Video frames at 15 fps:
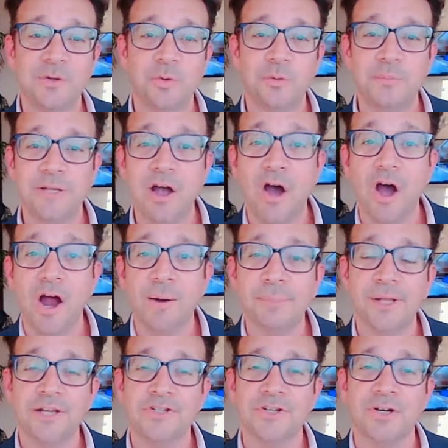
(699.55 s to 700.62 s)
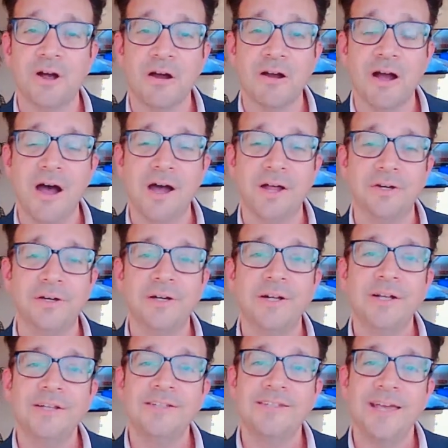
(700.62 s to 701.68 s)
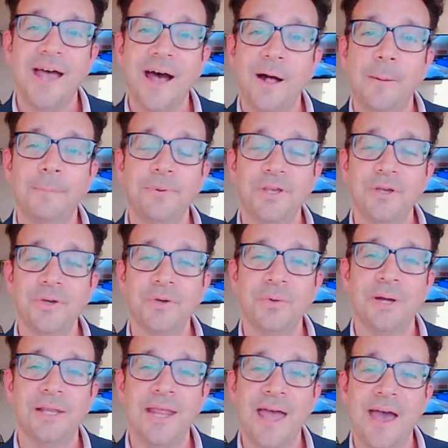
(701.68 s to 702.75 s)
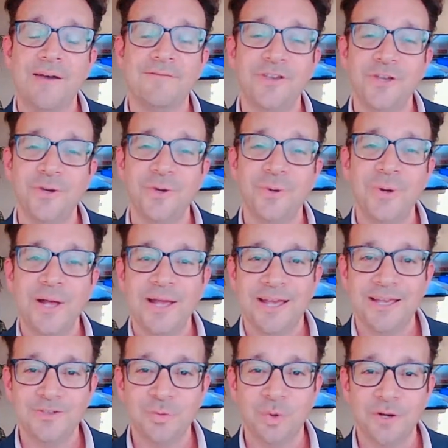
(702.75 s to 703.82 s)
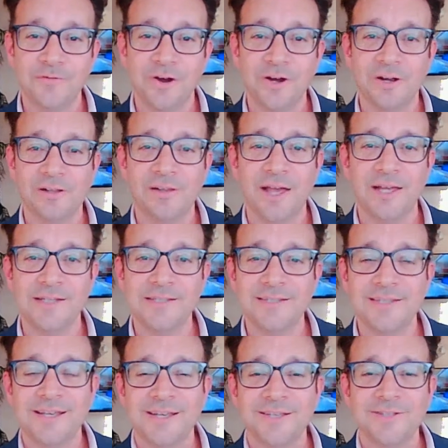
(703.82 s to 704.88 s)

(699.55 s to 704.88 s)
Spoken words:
It would be our pleasure, our honor to help you and have you as one of our clients.